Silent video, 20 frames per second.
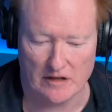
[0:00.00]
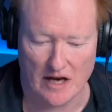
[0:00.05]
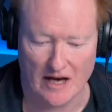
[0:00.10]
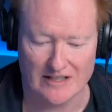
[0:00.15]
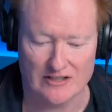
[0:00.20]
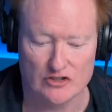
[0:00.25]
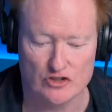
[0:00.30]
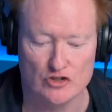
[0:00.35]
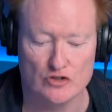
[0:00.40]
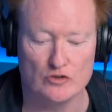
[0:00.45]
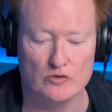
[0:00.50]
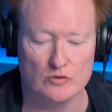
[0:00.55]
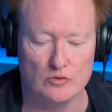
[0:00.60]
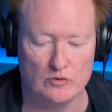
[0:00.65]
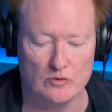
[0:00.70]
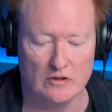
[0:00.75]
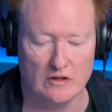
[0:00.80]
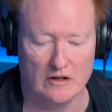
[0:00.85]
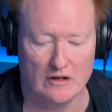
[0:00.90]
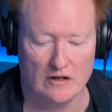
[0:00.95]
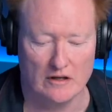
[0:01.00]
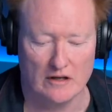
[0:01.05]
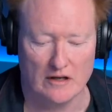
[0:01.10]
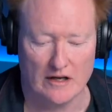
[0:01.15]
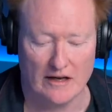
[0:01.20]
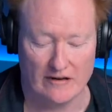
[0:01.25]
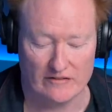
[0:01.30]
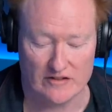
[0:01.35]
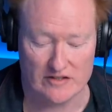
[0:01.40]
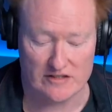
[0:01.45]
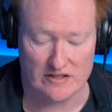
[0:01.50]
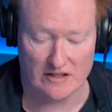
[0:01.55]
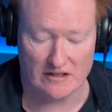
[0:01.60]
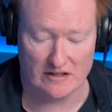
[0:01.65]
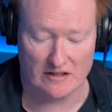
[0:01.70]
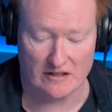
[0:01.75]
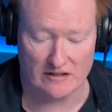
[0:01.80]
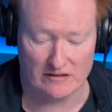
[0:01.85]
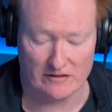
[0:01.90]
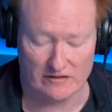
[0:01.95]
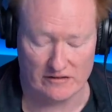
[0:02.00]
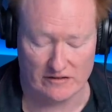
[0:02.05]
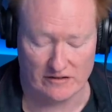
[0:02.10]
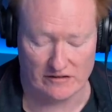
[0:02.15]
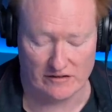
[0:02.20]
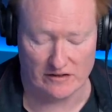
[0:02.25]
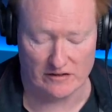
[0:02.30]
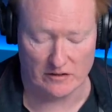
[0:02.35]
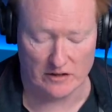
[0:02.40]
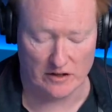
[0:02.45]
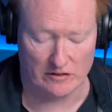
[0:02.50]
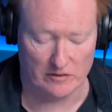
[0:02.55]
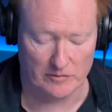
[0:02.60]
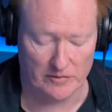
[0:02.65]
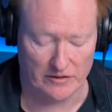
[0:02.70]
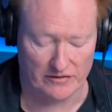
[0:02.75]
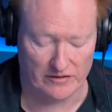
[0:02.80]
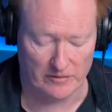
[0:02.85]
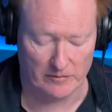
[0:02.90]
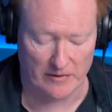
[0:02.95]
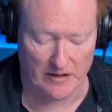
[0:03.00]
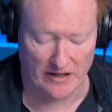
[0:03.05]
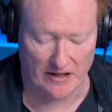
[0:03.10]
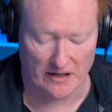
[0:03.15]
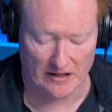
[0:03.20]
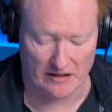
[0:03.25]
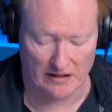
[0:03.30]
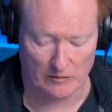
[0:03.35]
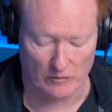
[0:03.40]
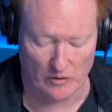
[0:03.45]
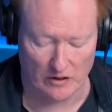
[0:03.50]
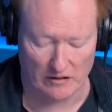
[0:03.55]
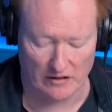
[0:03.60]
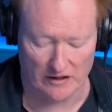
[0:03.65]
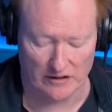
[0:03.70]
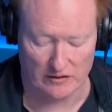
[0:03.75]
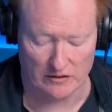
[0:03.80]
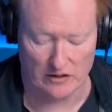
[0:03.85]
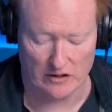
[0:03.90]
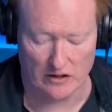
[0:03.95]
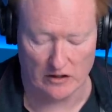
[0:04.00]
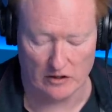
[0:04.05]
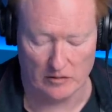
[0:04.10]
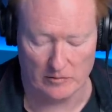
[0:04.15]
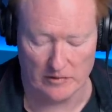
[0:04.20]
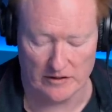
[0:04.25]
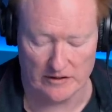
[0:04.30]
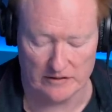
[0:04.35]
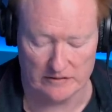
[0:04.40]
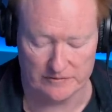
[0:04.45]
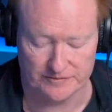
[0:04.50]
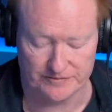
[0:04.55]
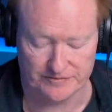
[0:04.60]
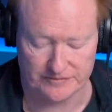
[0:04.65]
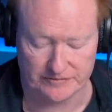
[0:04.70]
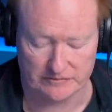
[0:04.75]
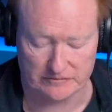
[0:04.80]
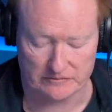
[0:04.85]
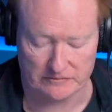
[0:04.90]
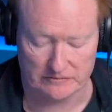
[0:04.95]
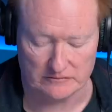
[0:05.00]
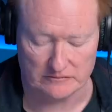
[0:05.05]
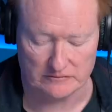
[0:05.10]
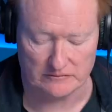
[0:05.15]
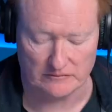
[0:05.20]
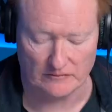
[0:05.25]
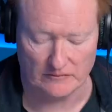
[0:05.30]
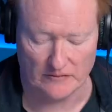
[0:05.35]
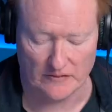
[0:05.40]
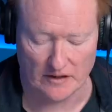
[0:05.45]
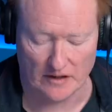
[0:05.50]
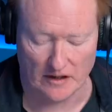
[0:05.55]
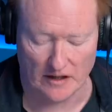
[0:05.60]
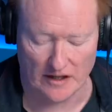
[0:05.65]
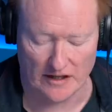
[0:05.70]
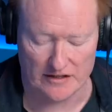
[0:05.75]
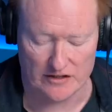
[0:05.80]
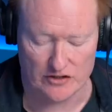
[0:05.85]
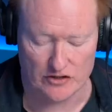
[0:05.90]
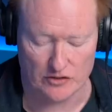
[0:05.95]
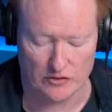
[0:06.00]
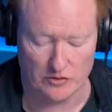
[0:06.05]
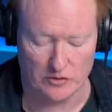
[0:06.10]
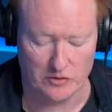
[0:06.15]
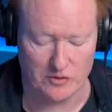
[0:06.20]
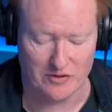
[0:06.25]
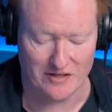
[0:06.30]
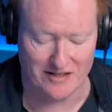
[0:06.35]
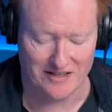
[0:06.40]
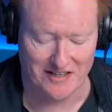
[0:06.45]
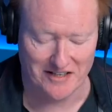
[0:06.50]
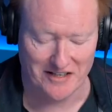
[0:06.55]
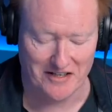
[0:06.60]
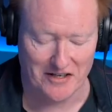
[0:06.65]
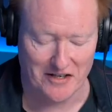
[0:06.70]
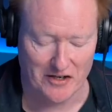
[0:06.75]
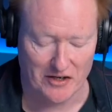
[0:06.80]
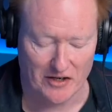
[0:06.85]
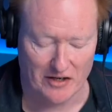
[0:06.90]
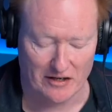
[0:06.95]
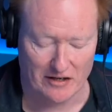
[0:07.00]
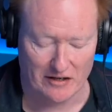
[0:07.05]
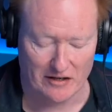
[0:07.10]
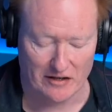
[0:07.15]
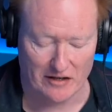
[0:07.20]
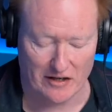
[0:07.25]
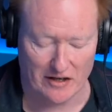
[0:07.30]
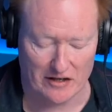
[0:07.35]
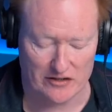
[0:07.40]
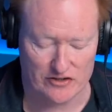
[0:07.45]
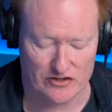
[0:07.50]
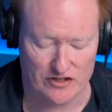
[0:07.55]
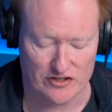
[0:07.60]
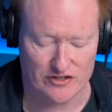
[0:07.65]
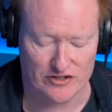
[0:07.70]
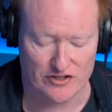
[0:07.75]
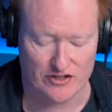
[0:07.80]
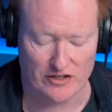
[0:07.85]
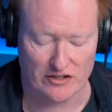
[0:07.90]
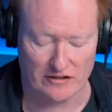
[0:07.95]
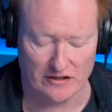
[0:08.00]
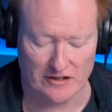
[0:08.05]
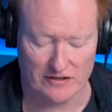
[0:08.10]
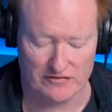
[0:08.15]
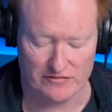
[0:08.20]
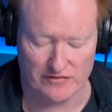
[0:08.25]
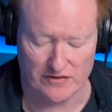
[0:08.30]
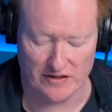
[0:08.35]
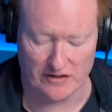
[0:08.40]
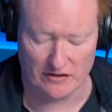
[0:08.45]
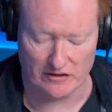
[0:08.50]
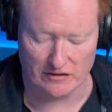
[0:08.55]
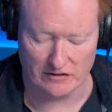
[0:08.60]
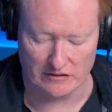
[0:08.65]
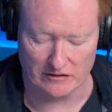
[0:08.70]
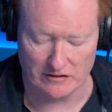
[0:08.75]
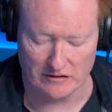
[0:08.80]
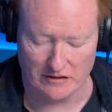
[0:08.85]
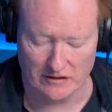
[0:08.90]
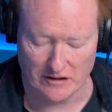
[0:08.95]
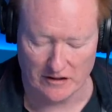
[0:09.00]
I do have to say this, because I know you're a busy man. I want to let you go, but I do sincerely feel